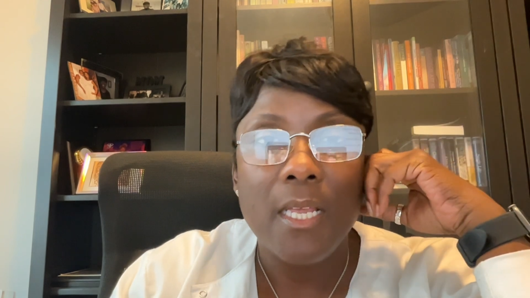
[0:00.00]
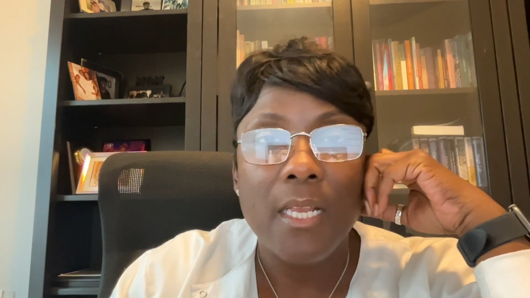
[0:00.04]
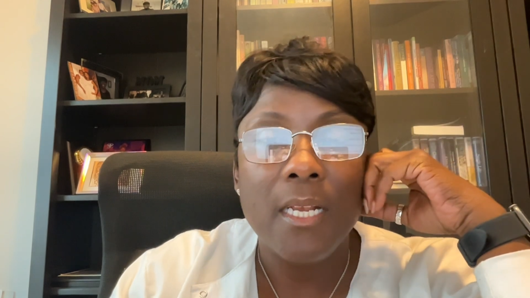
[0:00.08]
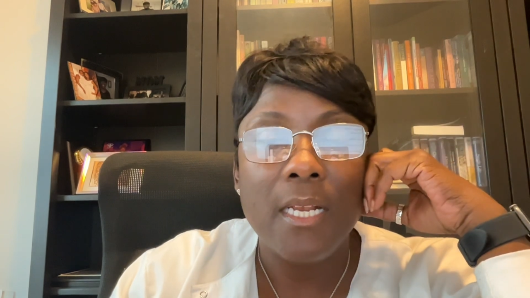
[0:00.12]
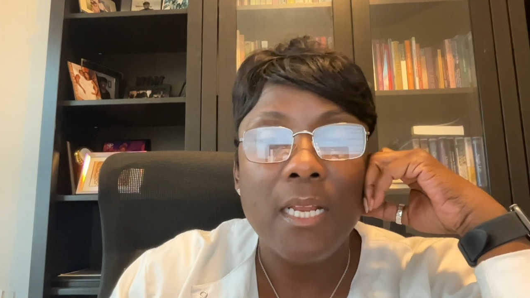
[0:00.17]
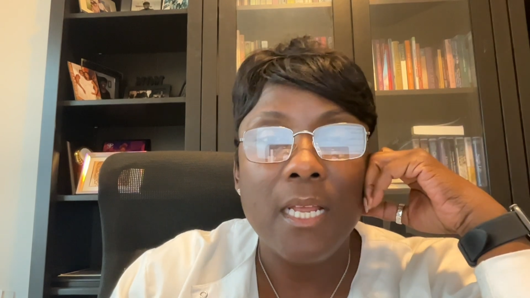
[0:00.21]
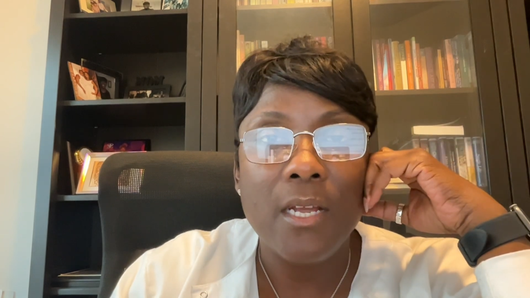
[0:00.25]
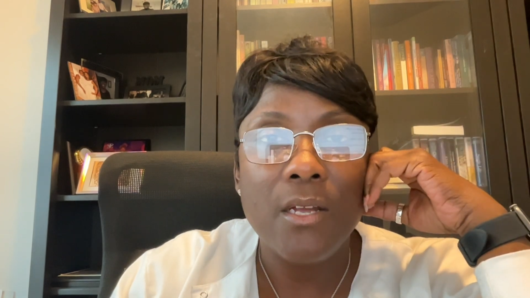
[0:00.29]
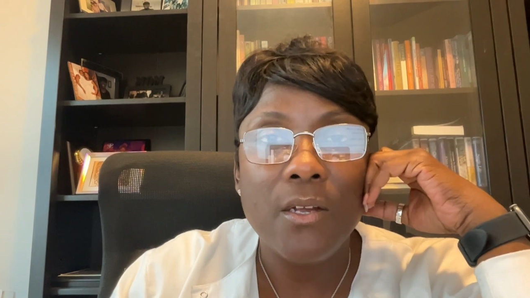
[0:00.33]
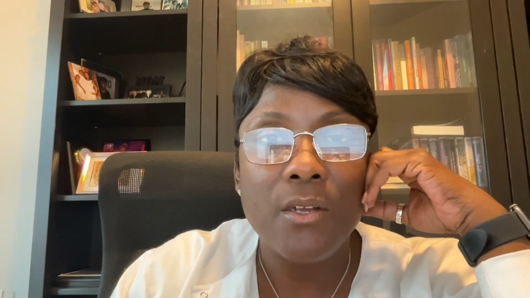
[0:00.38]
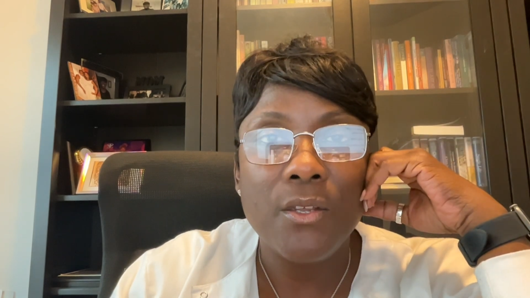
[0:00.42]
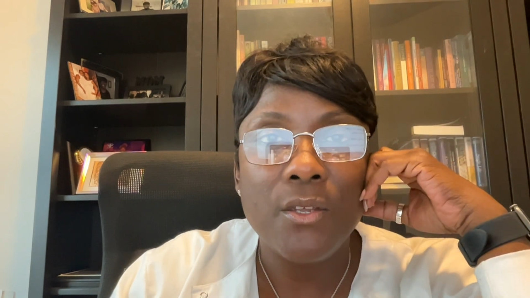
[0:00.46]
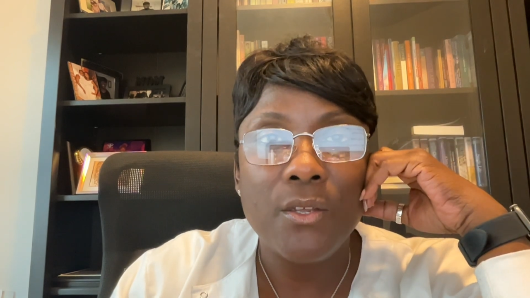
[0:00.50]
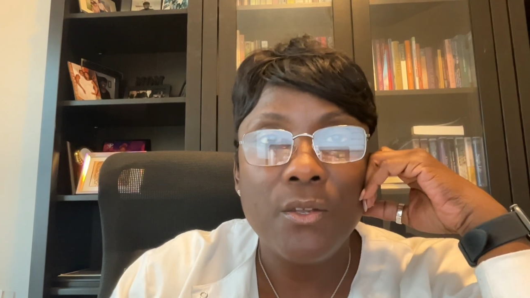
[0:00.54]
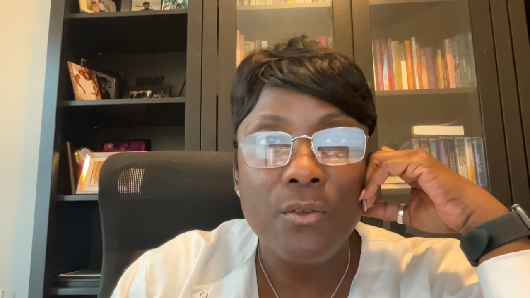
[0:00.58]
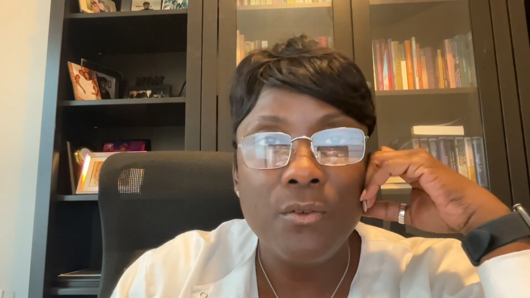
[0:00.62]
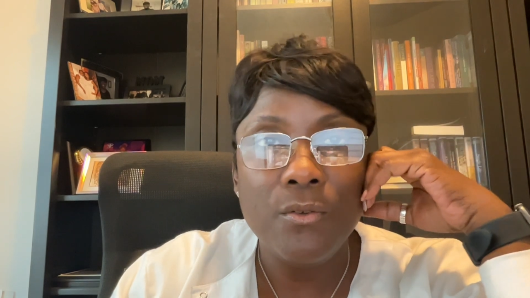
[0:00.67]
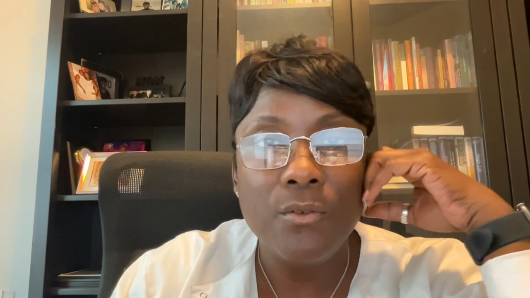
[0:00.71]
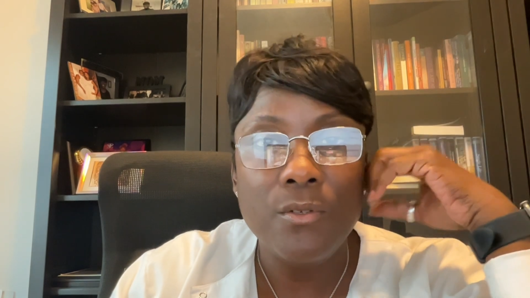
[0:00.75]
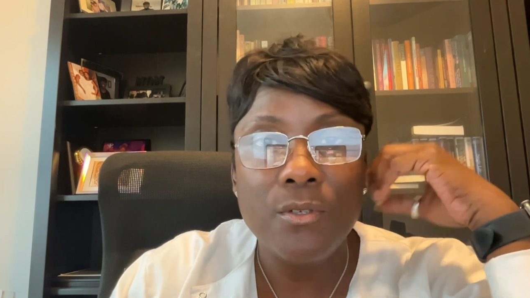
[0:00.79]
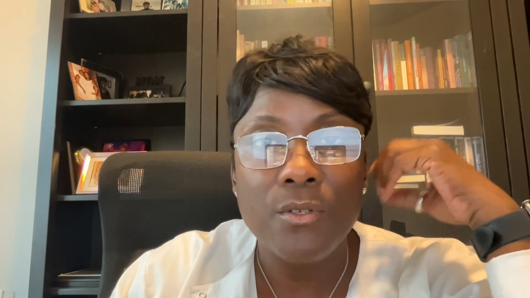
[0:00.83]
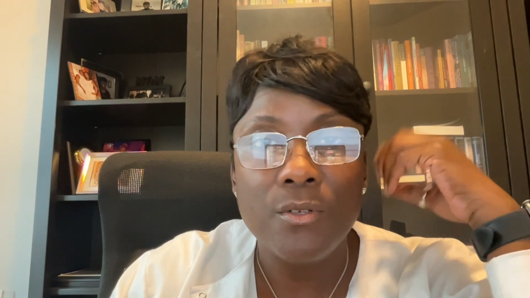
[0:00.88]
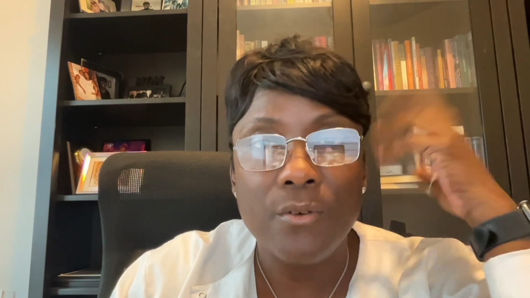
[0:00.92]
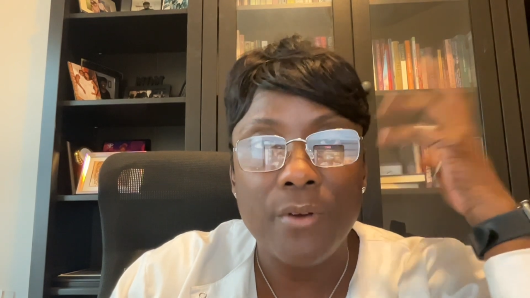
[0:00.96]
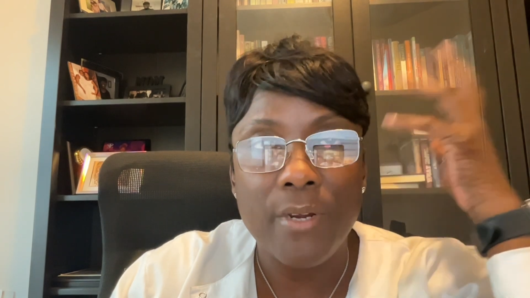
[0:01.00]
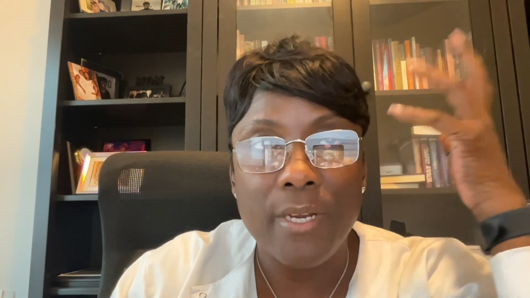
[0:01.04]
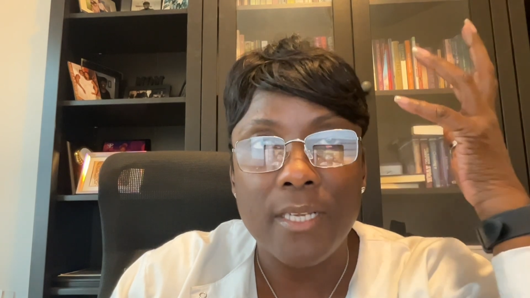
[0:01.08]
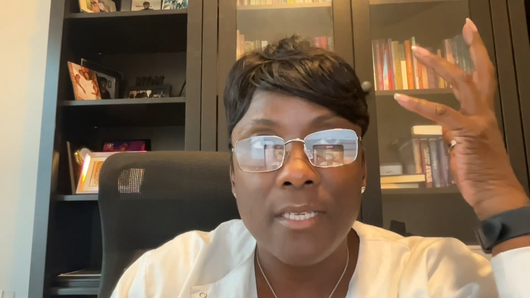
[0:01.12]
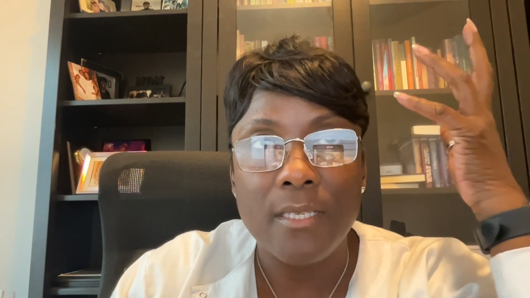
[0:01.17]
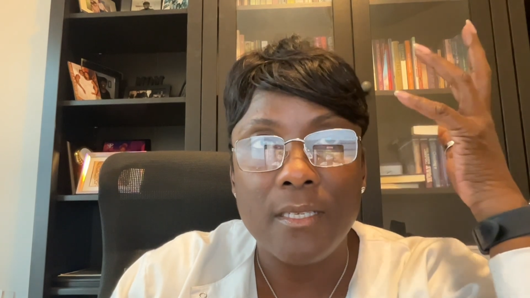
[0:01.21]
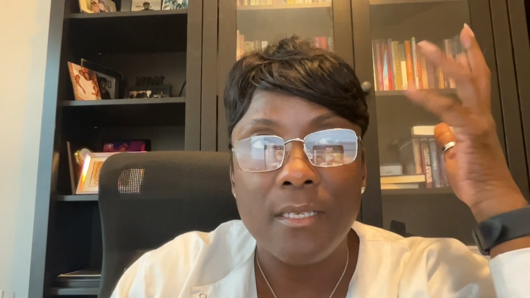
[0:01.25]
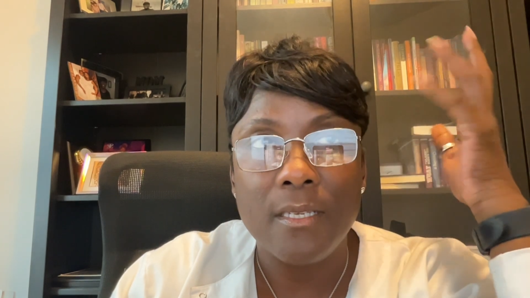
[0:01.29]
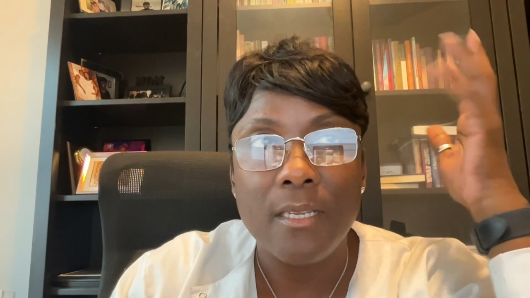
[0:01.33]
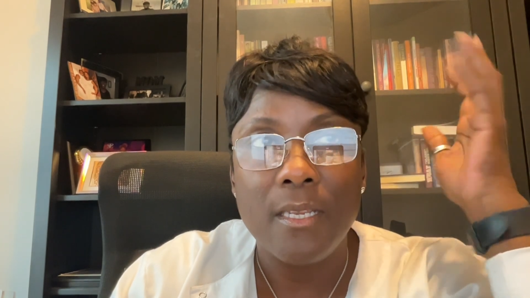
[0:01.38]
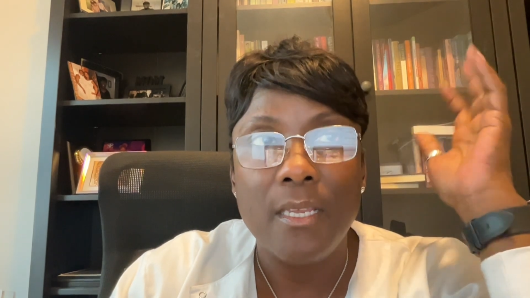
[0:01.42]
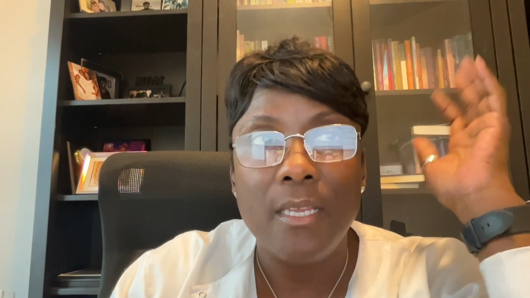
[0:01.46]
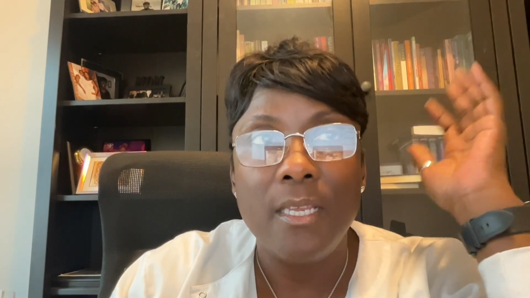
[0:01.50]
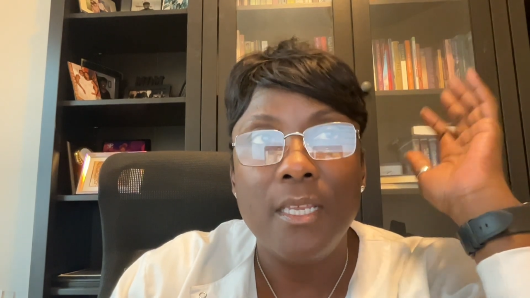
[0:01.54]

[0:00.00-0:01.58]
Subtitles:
Now, acute stress